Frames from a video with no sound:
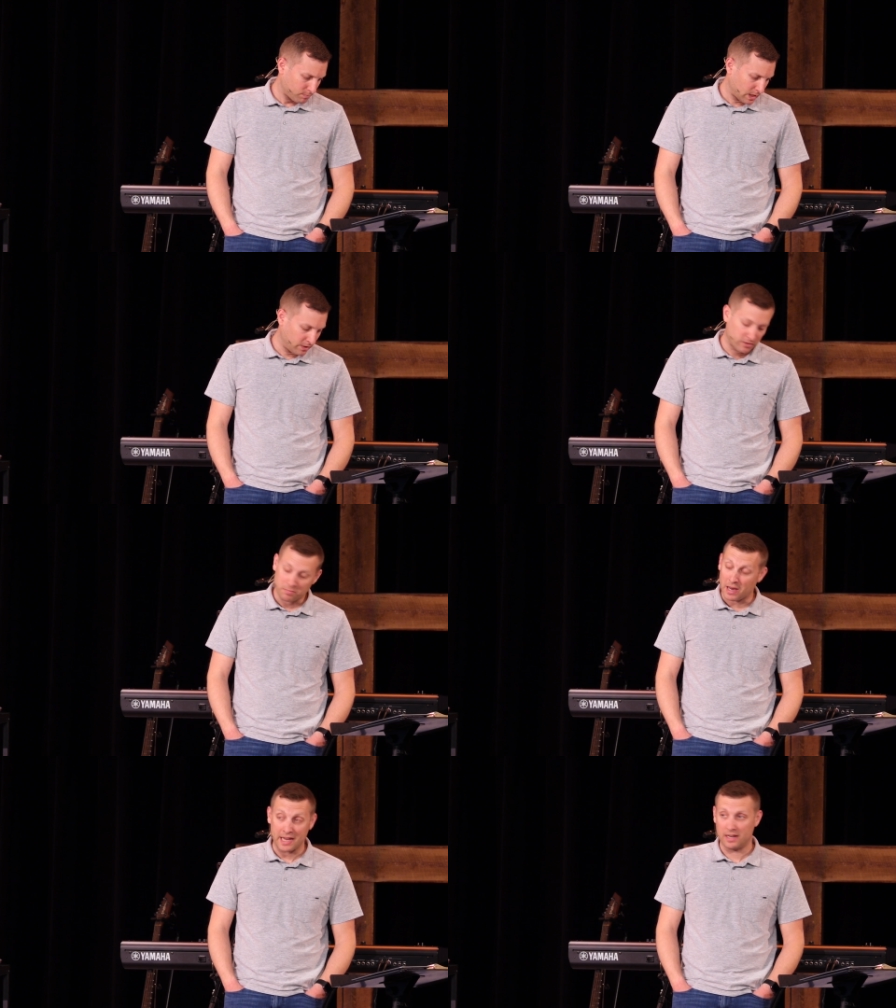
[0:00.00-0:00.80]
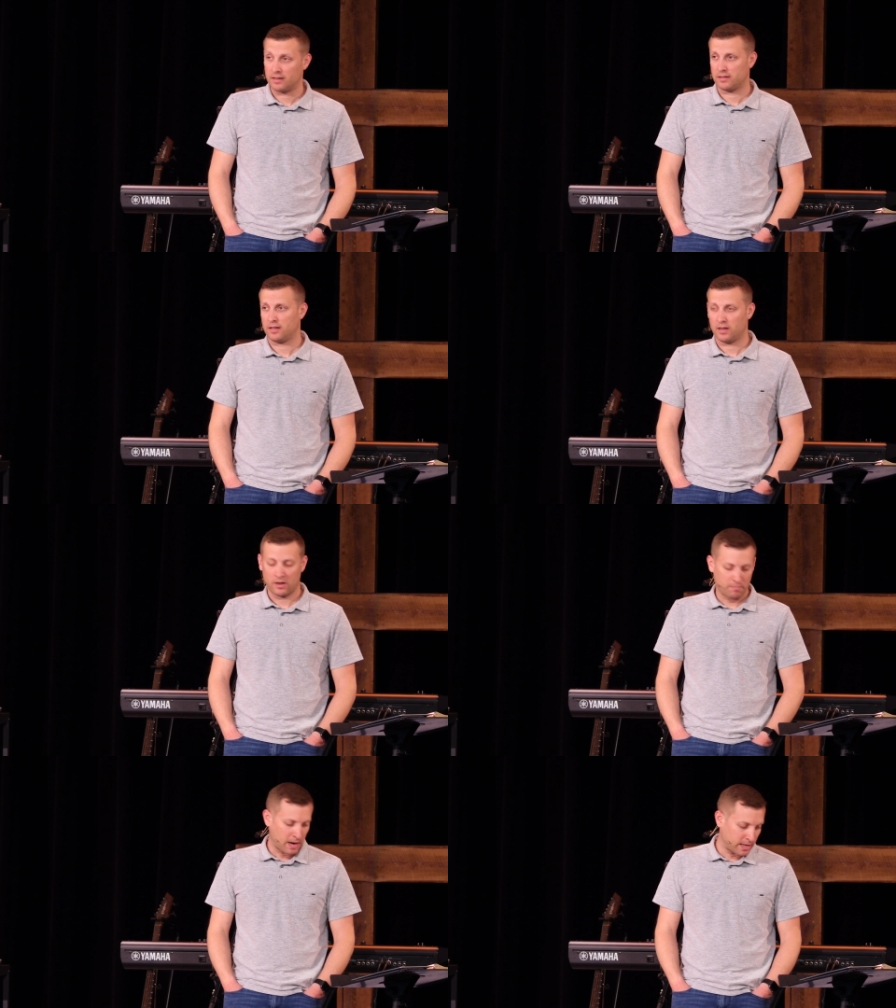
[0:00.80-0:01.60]
in spite
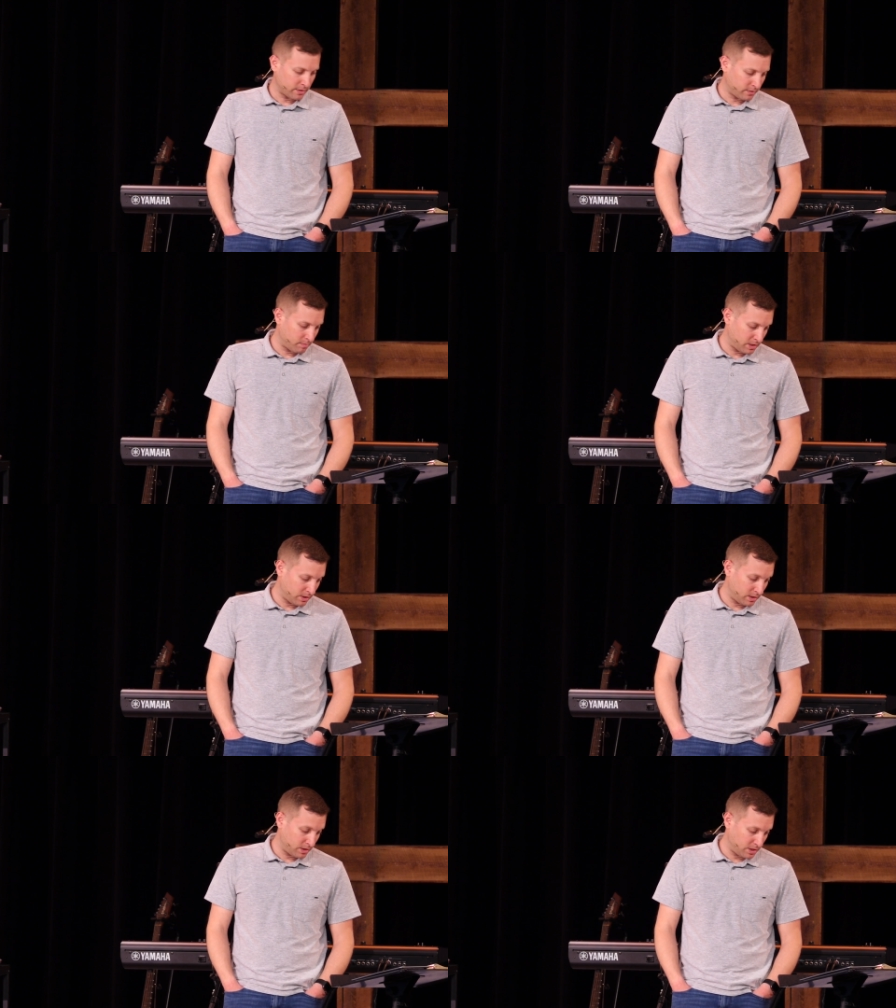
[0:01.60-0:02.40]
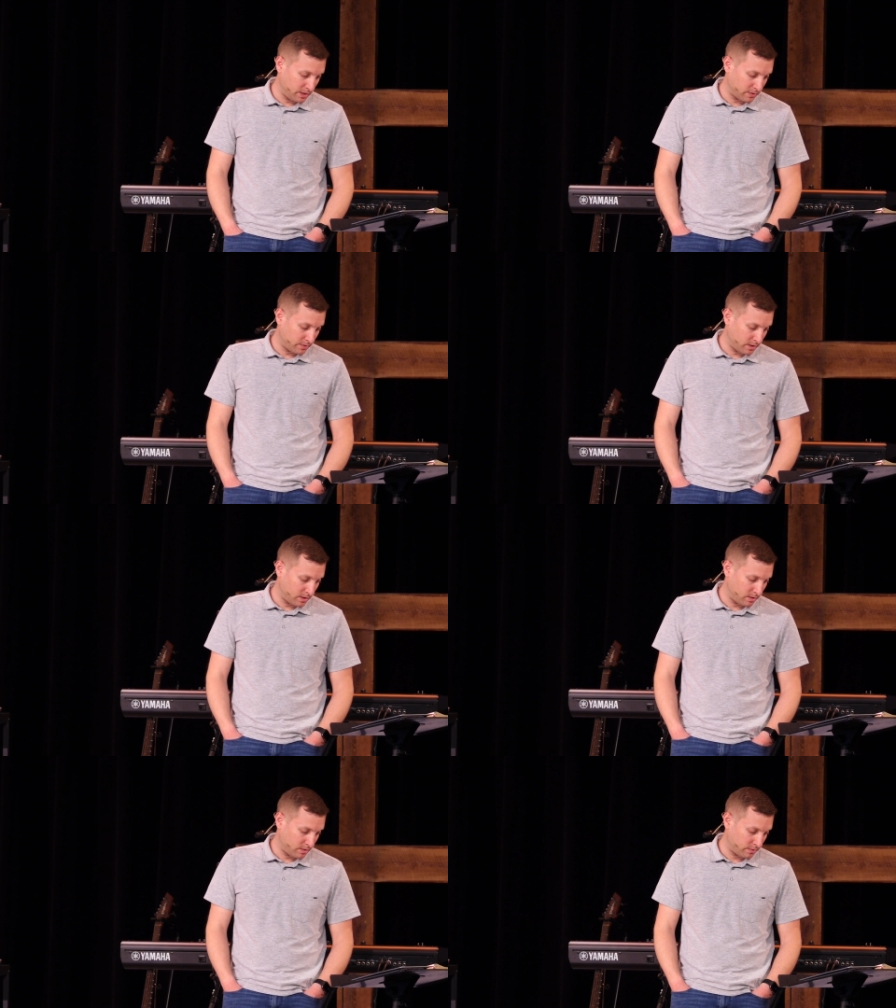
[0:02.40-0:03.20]
of Pilate's admission that Jesus
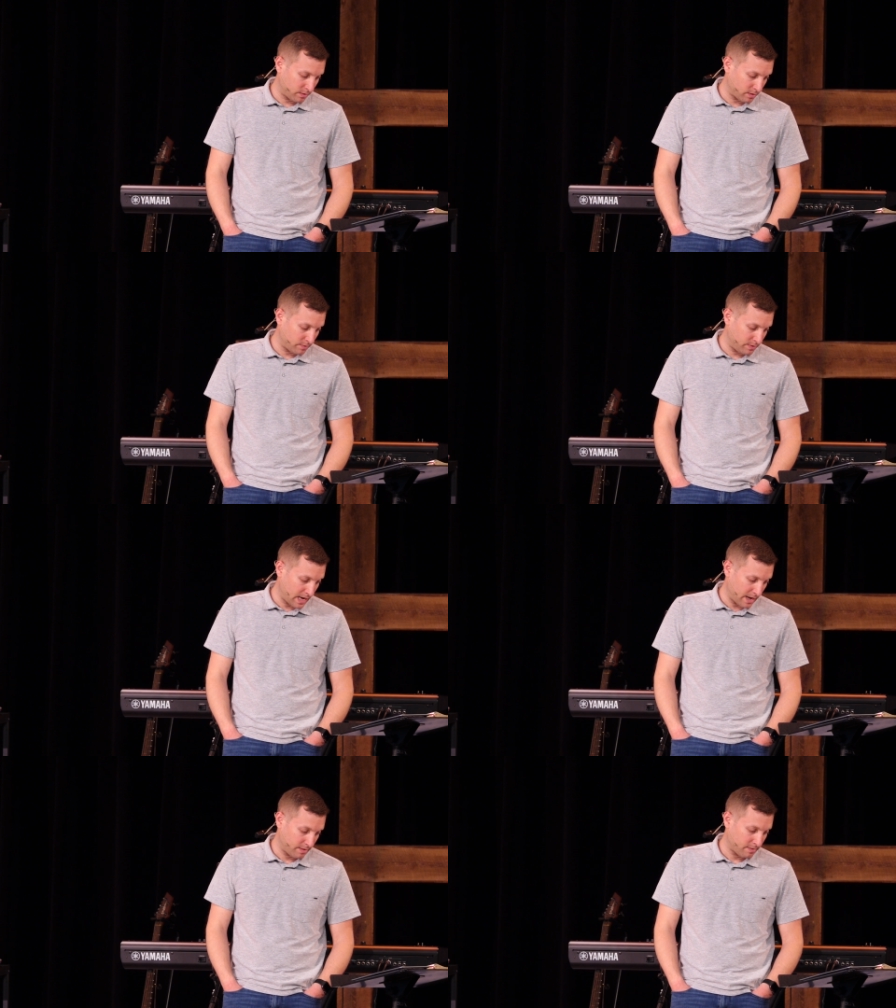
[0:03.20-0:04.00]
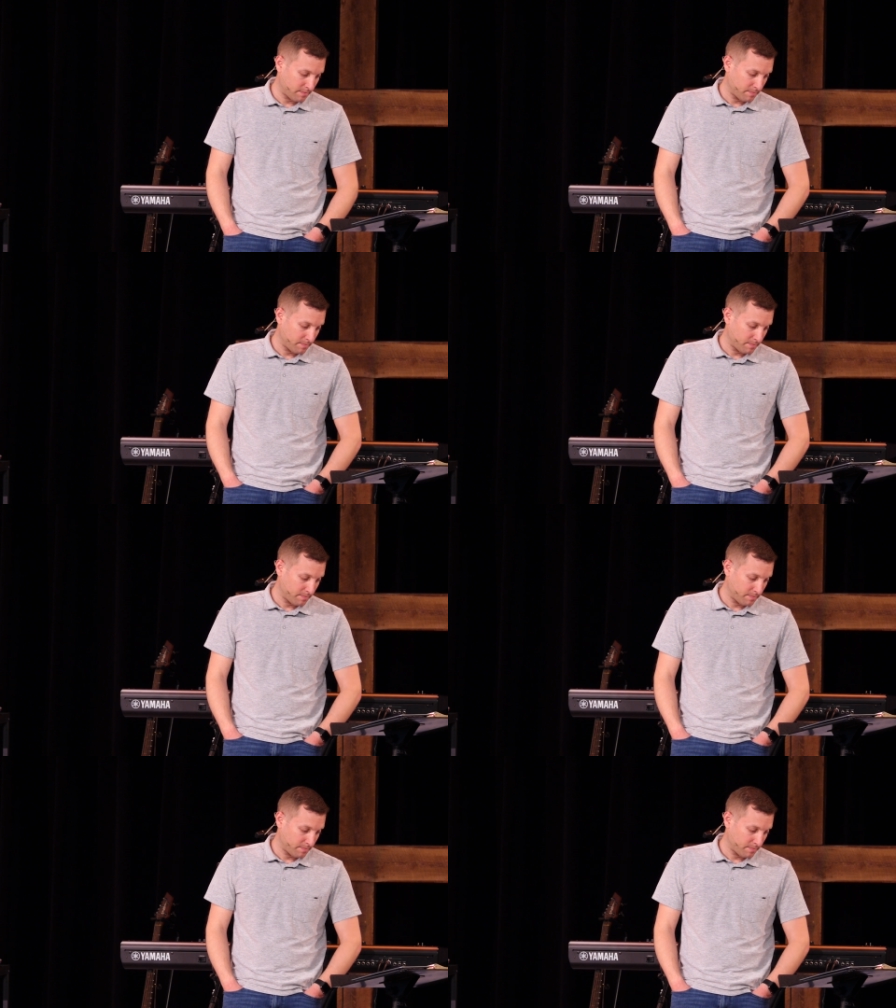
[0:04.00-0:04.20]
didn't deserve death.